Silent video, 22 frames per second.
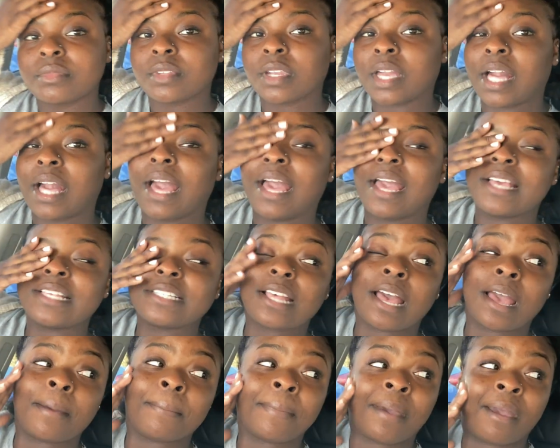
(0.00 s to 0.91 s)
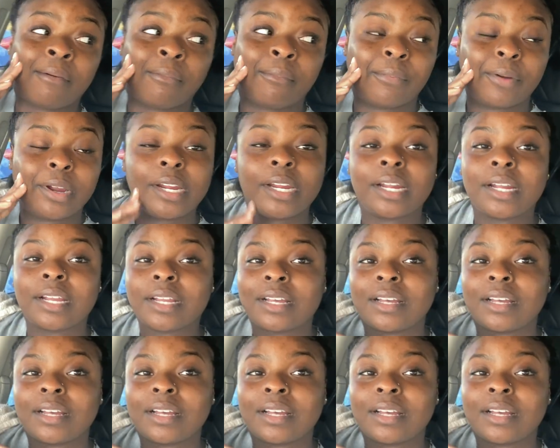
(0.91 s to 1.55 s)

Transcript: Guys, I'm at work.